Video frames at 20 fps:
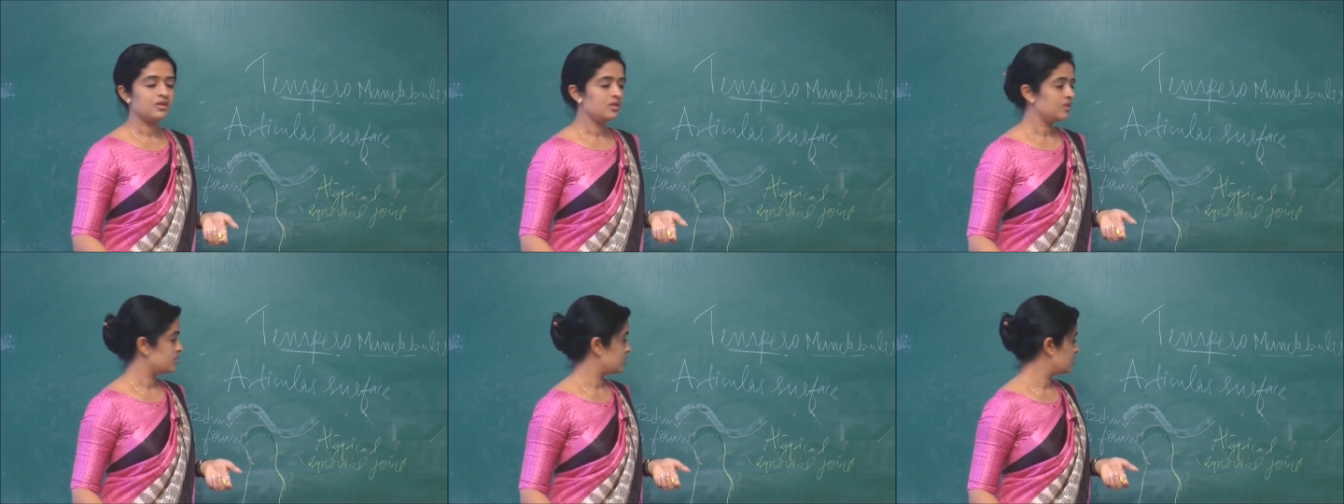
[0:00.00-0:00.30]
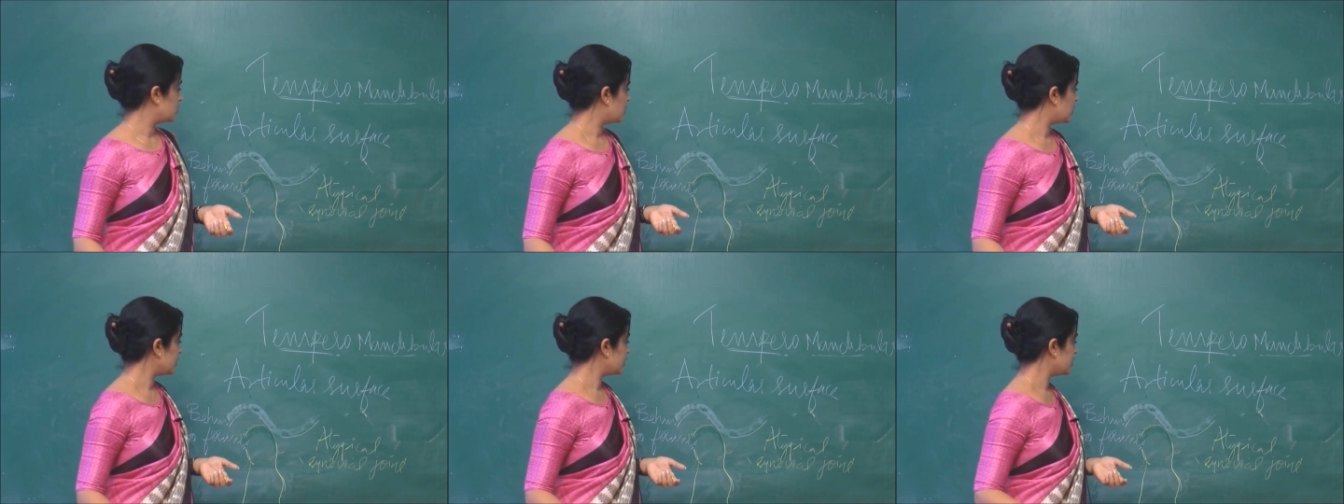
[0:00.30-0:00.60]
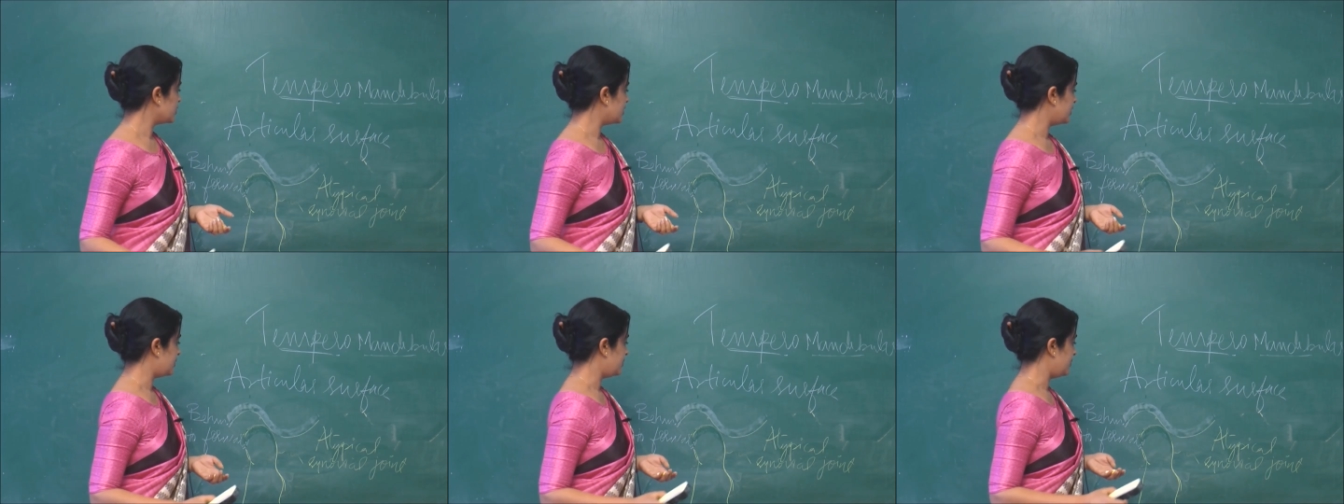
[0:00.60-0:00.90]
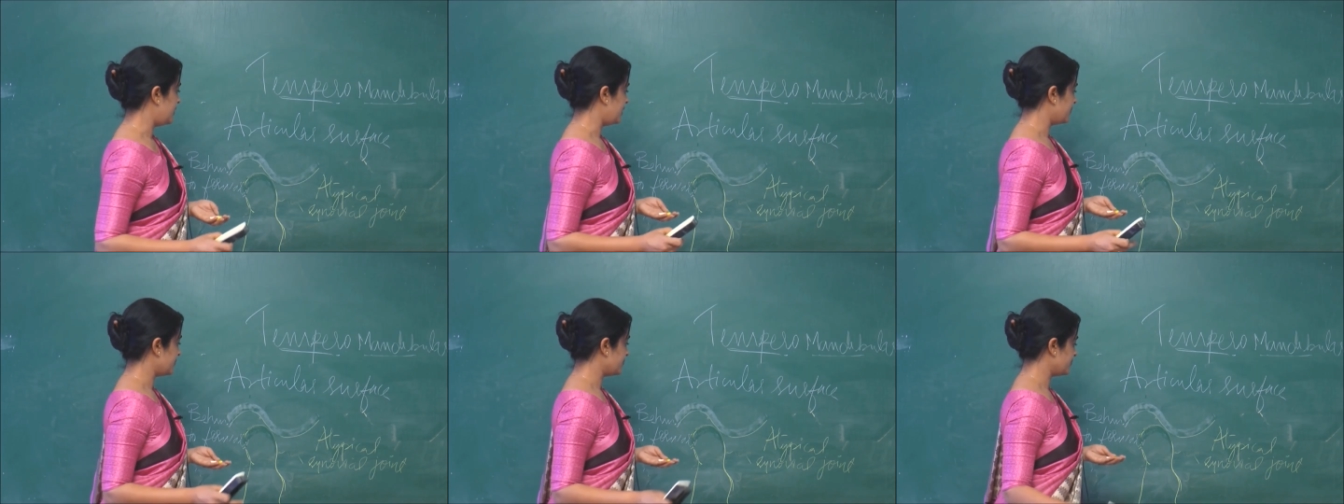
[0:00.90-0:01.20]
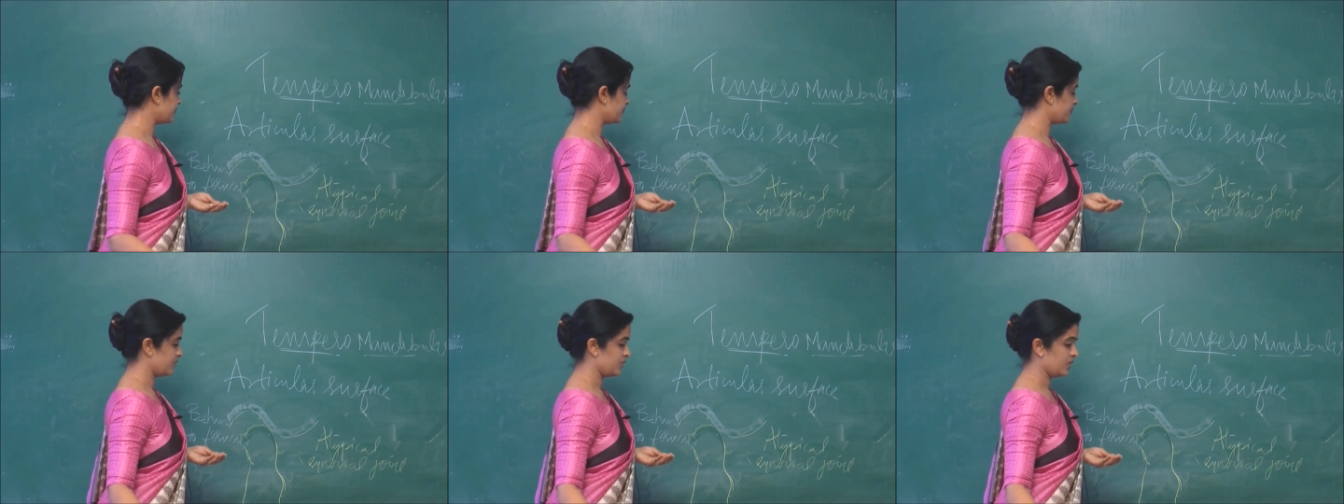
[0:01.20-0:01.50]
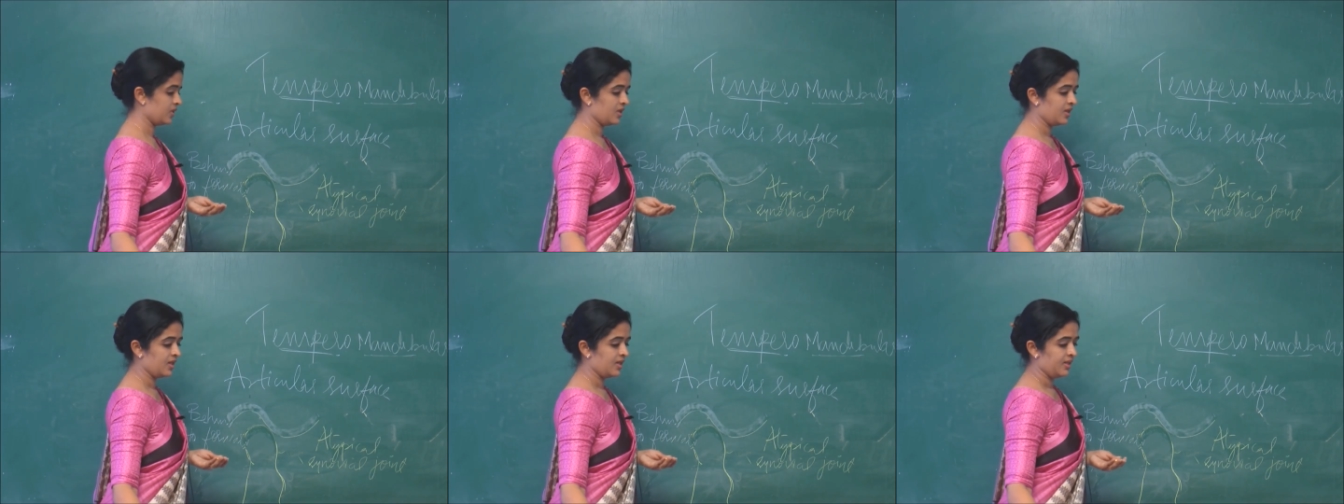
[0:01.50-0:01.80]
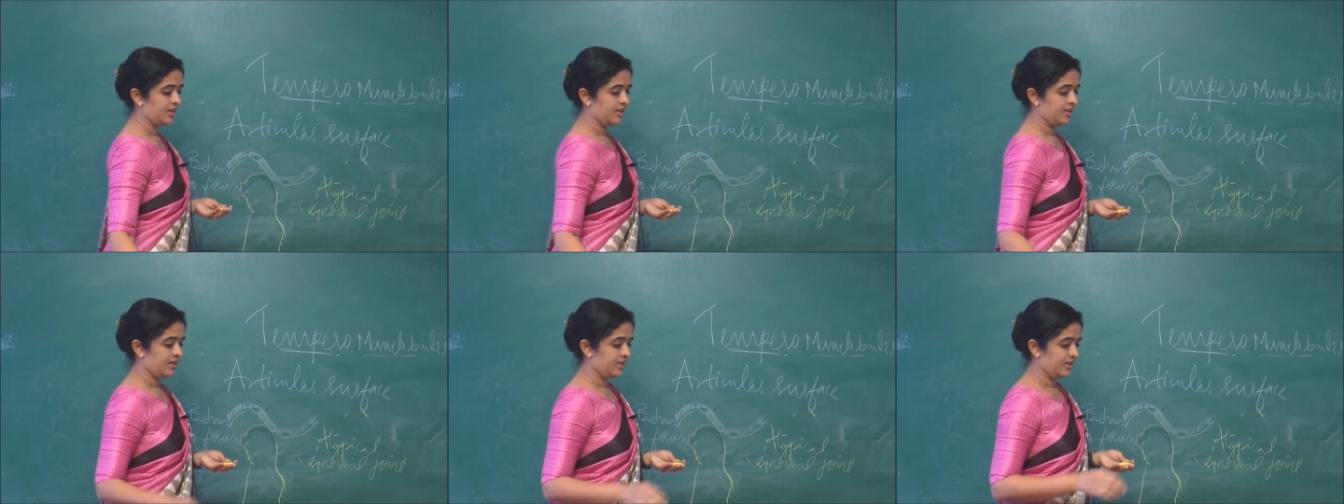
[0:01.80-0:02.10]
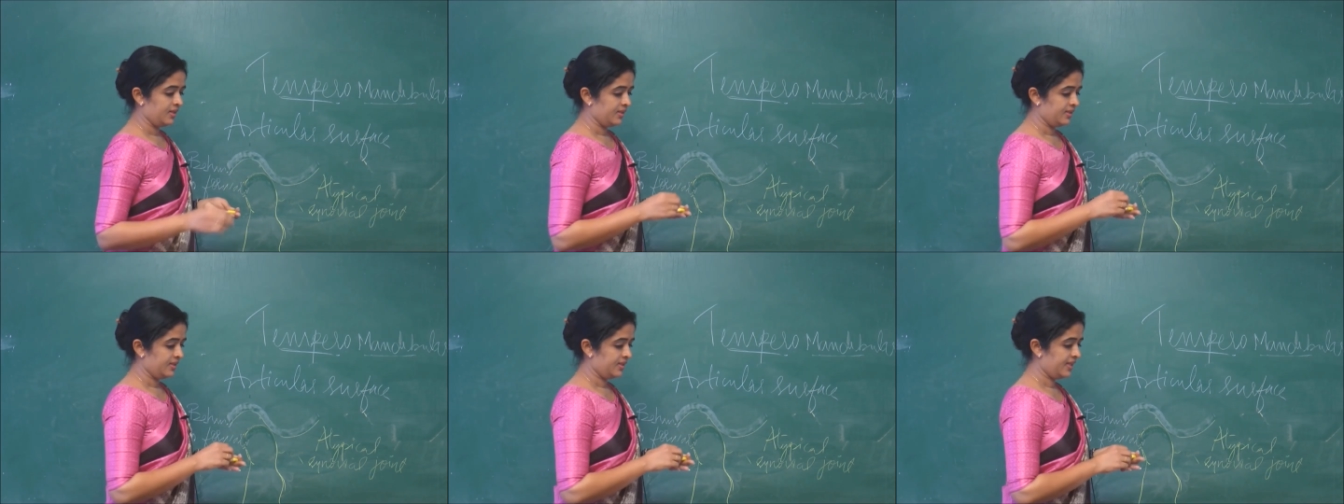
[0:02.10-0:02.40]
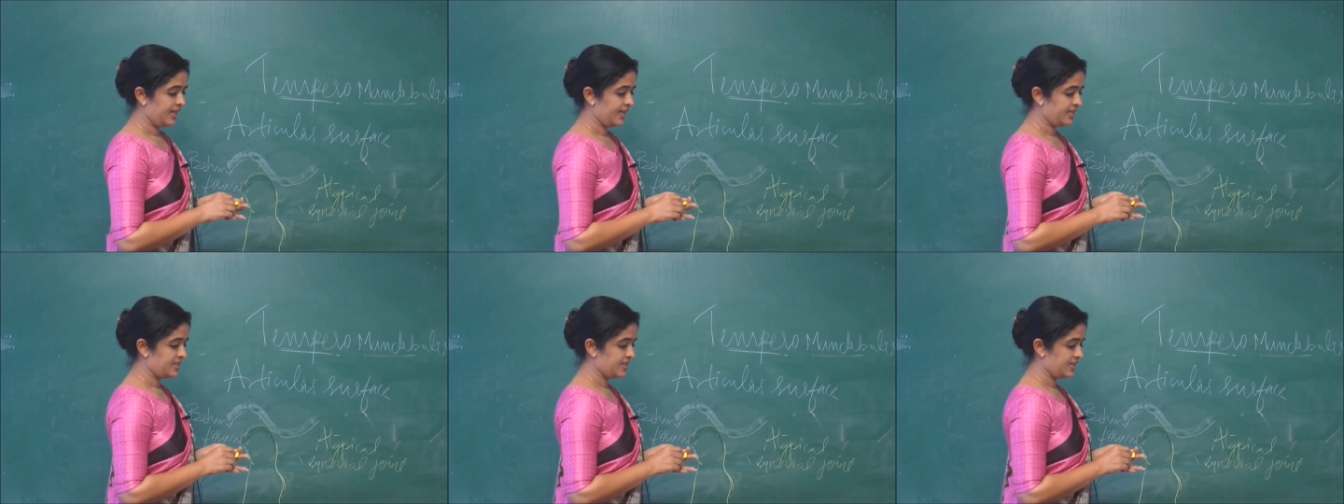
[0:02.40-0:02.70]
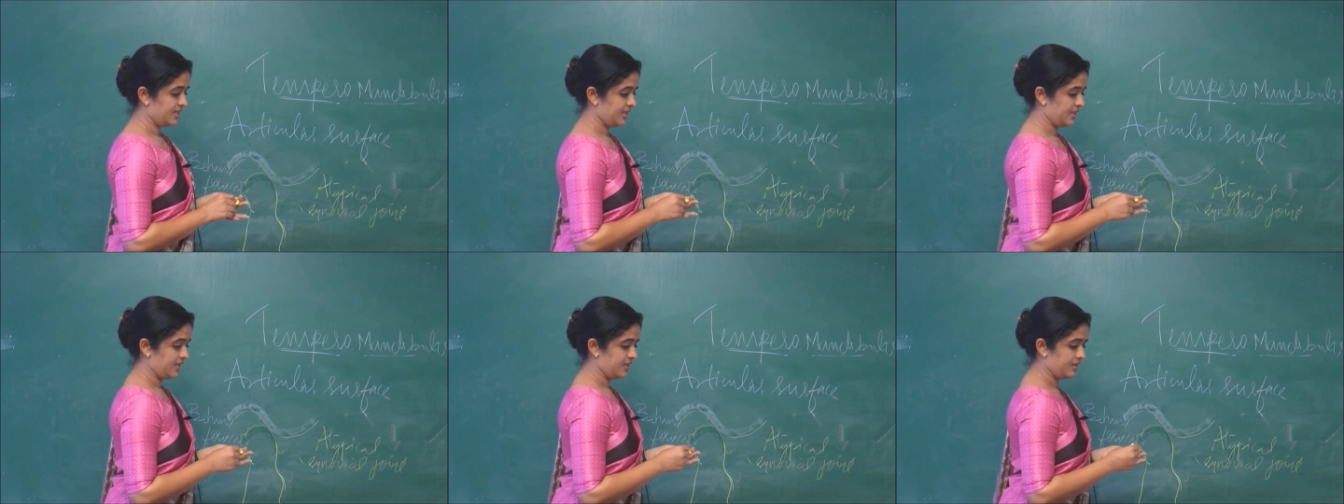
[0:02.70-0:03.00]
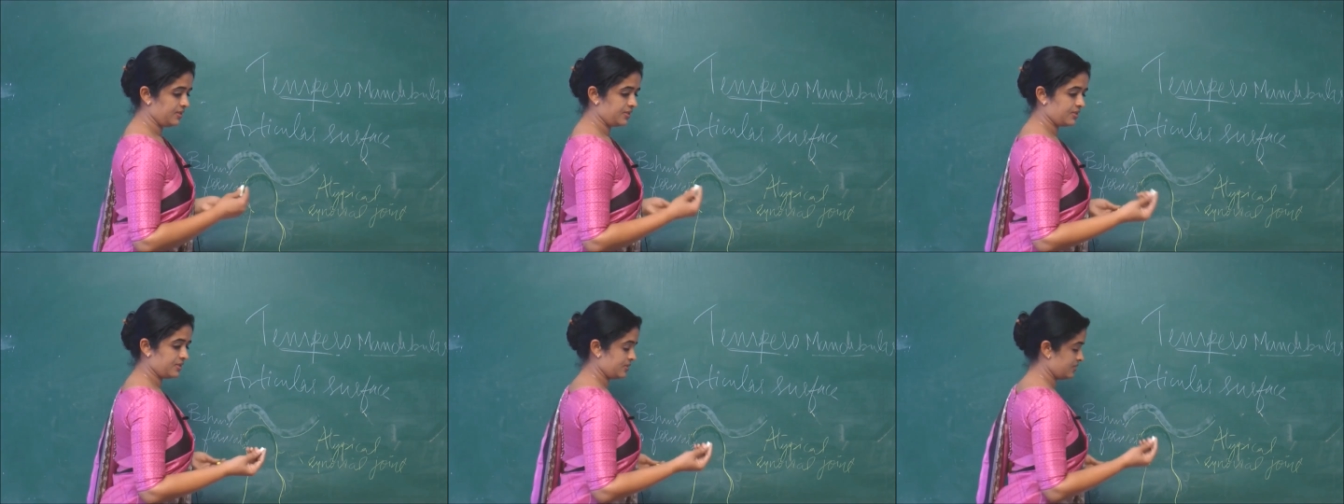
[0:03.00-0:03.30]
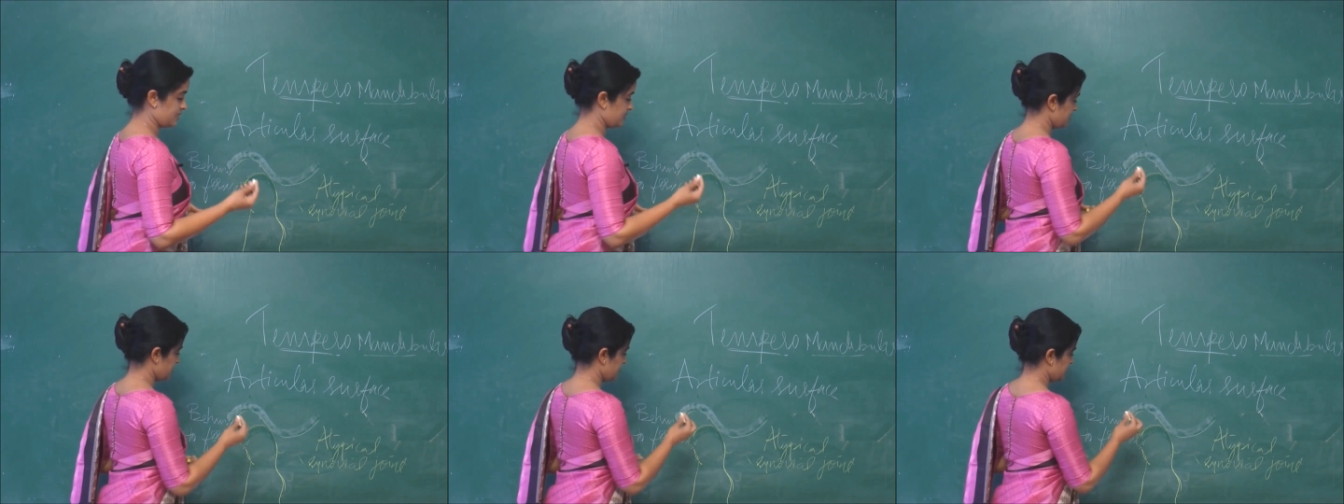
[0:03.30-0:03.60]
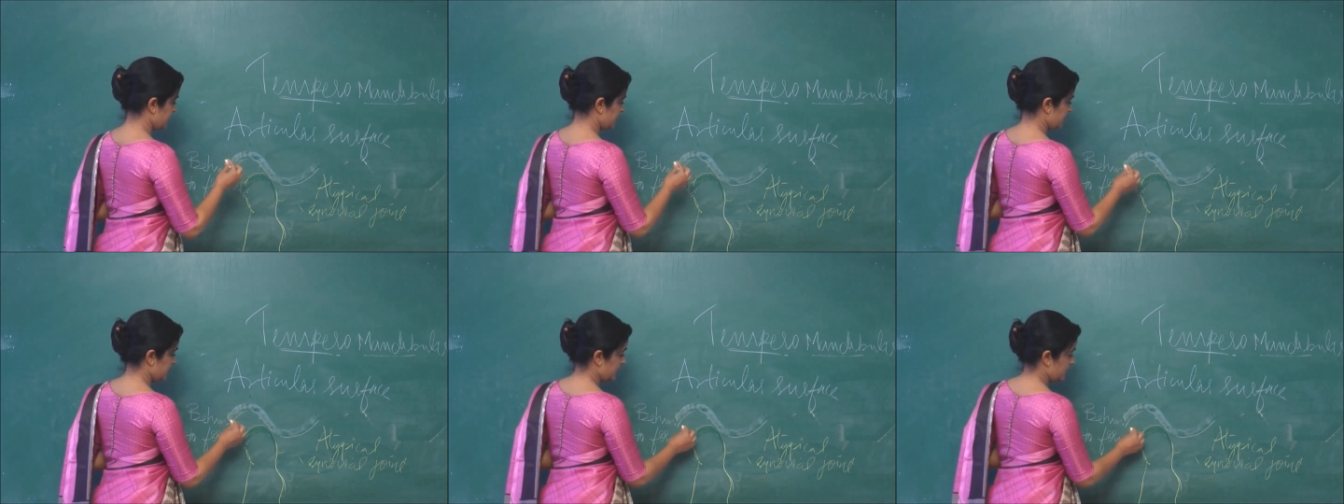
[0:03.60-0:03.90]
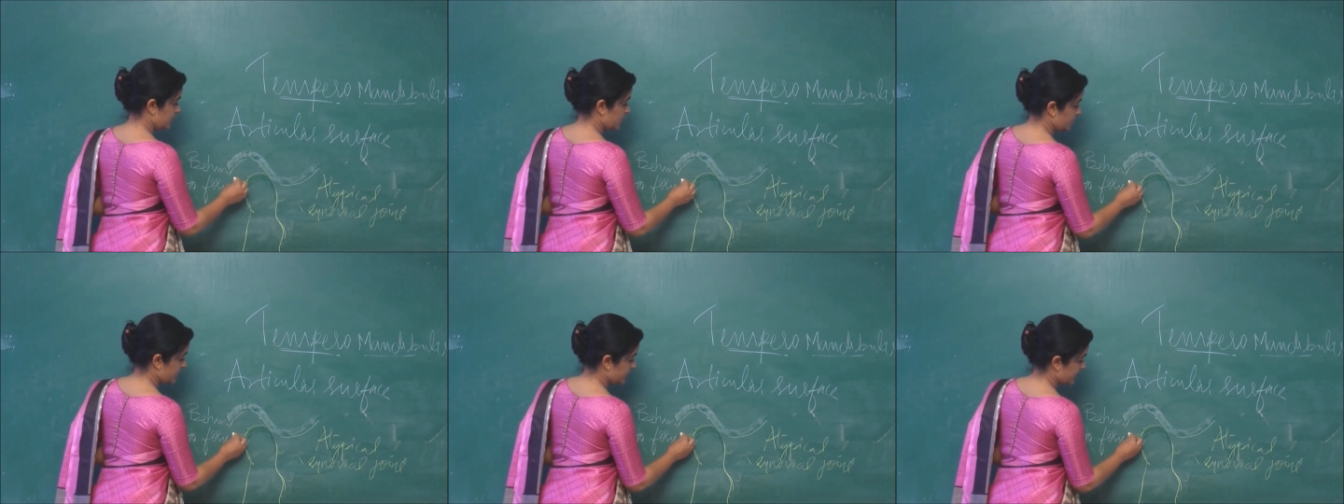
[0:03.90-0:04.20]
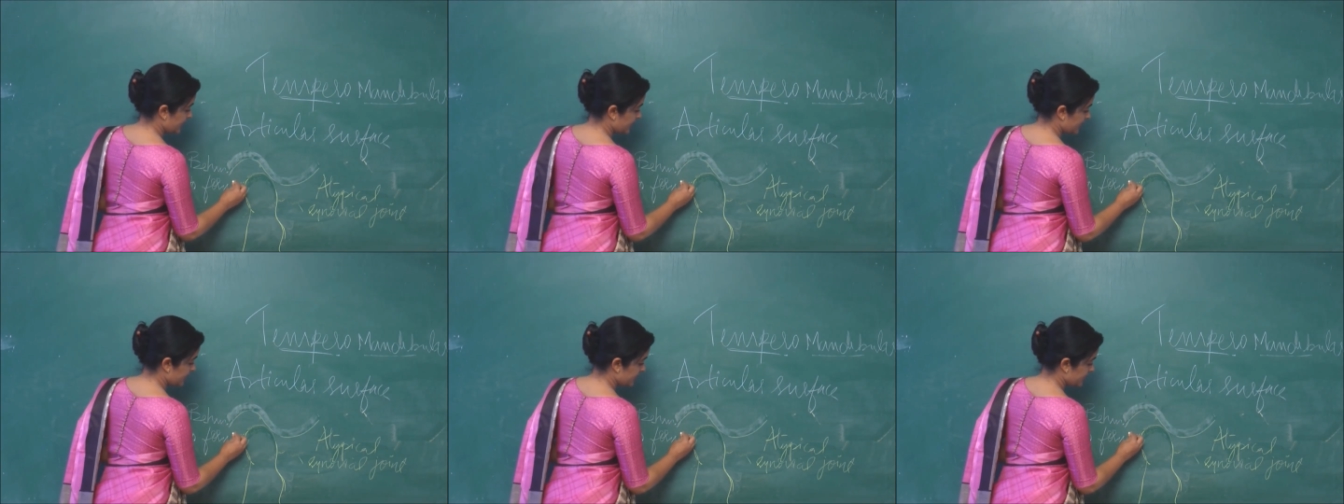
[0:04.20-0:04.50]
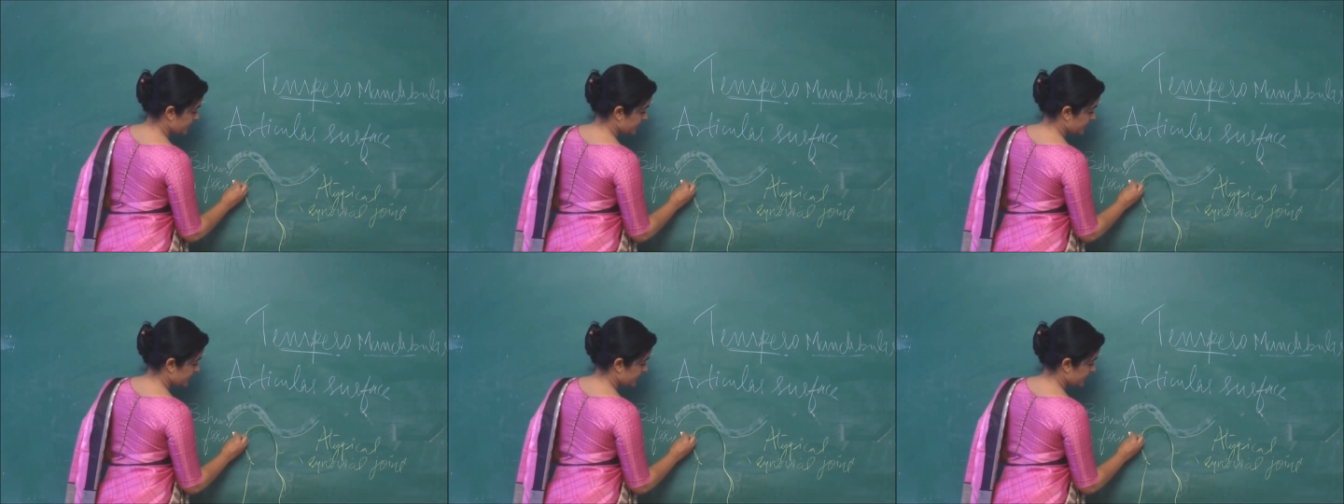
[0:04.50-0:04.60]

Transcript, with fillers: So, what could it be? That is, you get